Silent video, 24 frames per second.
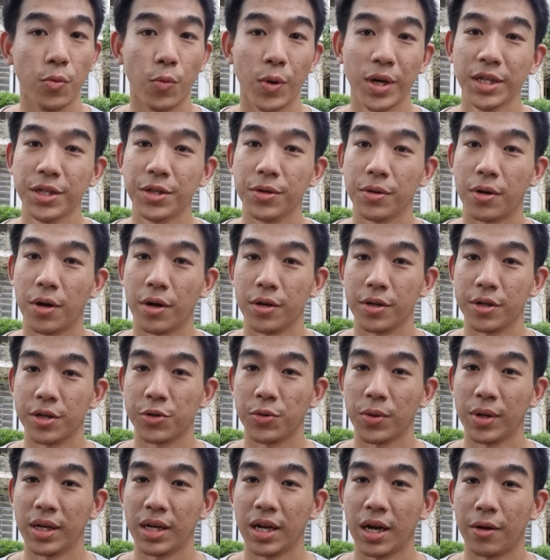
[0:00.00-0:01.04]
once you got your
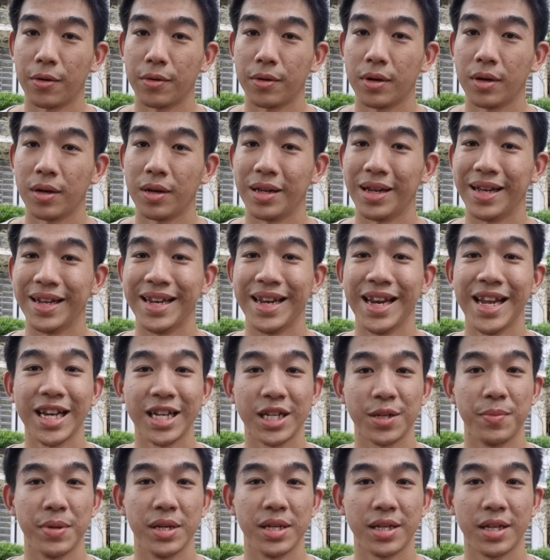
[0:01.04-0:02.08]
swing down, the
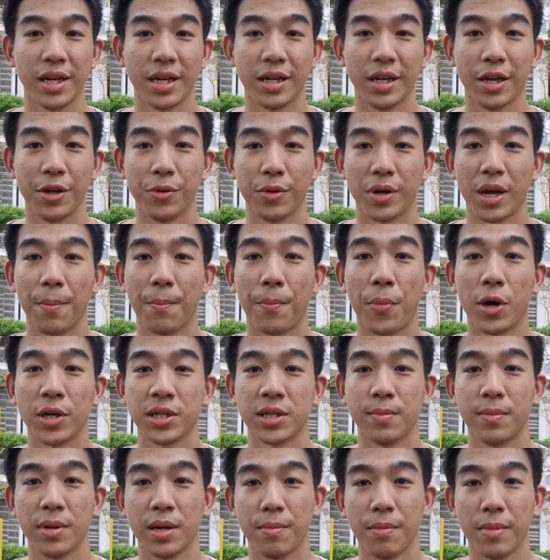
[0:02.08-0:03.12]
next mistake that you can
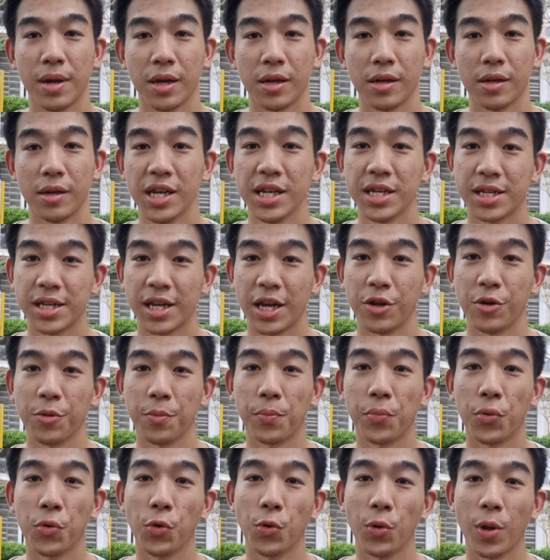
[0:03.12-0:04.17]
possibly make is that you
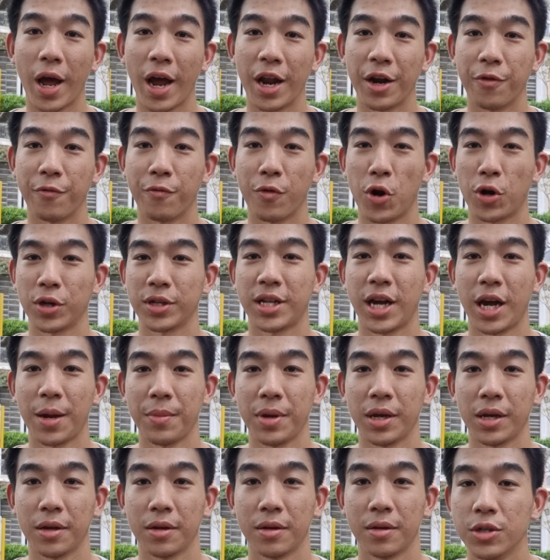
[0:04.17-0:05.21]
pull at the wrong
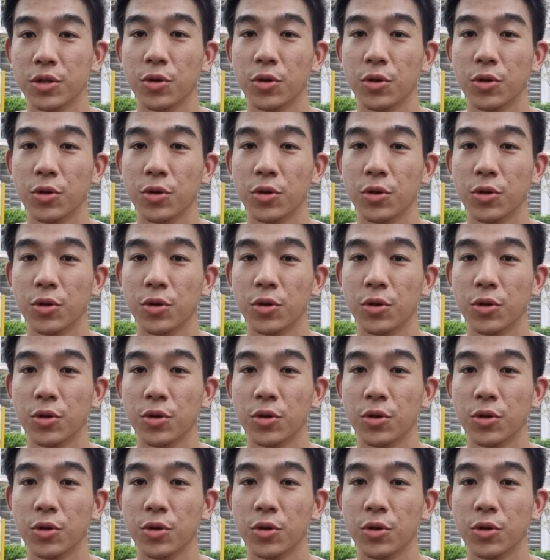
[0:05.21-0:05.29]
timing.